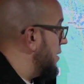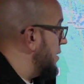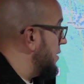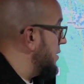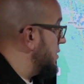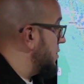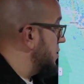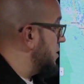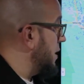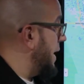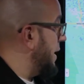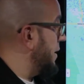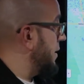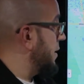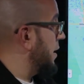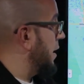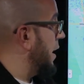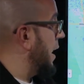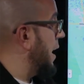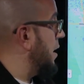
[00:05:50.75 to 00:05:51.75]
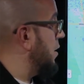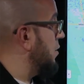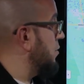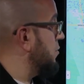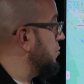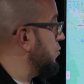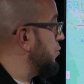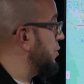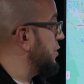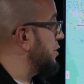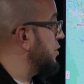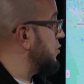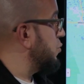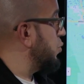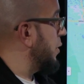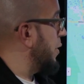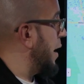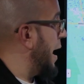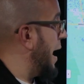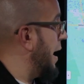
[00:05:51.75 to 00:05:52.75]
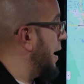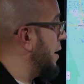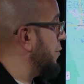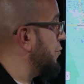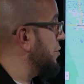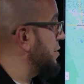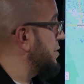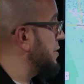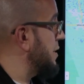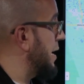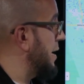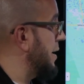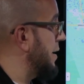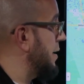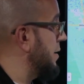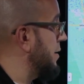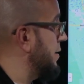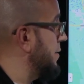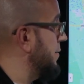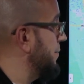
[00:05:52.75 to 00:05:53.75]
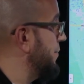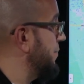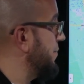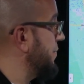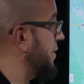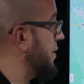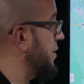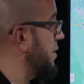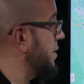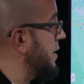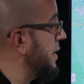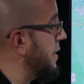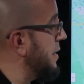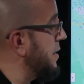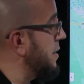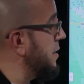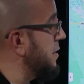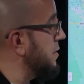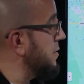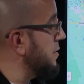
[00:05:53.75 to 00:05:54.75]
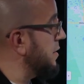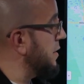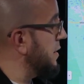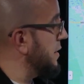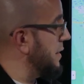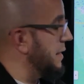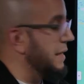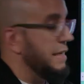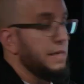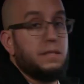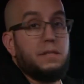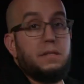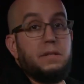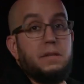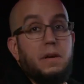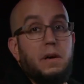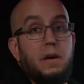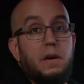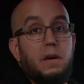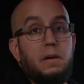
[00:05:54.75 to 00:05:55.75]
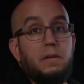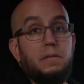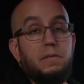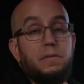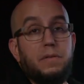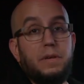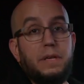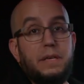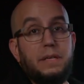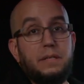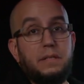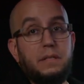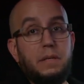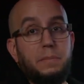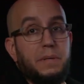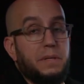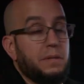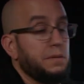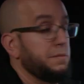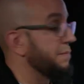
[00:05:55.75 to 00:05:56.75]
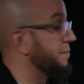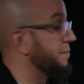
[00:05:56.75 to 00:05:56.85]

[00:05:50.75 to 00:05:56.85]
St. Cloud, which is where I reside, is east of Kissimmee.